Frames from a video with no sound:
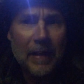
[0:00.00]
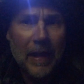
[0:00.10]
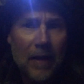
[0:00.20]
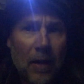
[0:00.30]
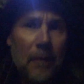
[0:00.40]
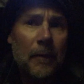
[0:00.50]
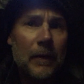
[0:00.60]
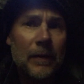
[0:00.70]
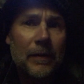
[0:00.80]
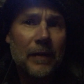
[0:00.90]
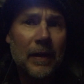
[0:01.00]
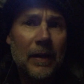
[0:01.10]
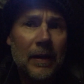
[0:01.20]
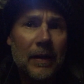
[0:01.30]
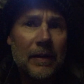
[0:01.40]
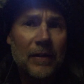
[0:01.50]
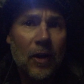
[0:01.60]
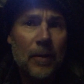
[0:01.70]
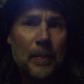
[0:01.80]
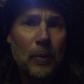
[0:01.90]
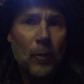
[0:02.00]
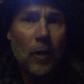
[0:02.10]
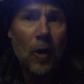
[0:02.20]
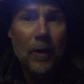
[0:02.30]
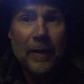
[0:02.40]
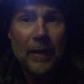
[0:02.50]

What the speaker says: had off of his tarp were already